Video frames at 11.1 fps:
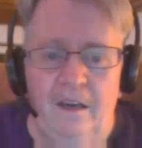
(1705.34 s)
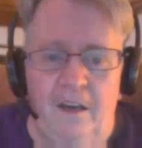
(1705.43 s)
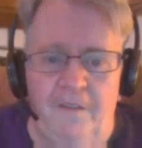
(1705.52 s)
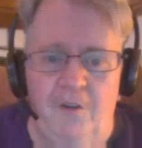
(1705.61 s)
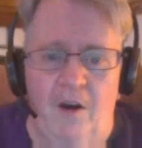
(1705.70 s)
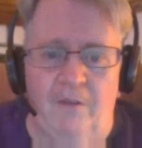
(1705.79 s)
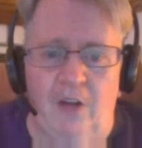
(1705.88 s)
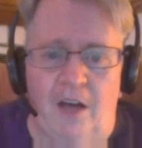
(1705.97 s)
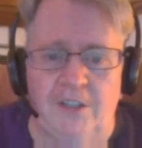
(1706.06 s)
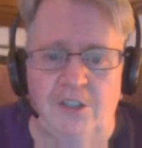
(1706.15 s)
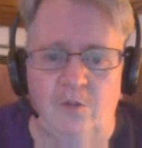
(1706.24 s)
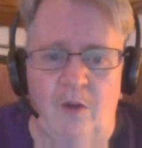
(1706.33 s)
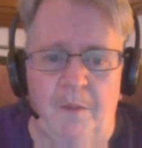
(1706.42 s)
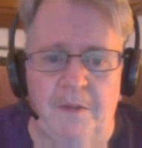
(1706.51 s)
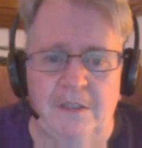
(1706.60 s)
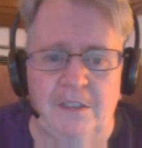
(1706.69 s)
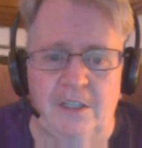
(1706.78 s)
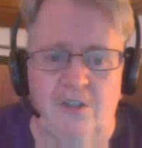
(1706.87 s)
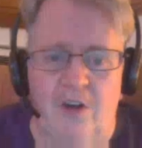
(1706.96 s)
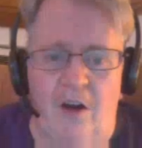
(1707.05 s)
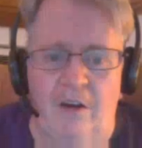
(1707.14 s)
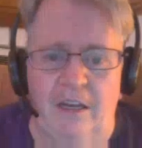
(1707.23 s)
If you have lost your weapons, the
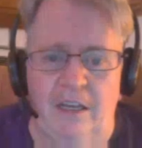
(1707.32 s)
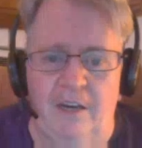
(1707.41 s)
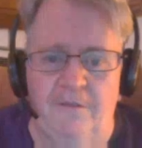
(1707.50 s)
drow can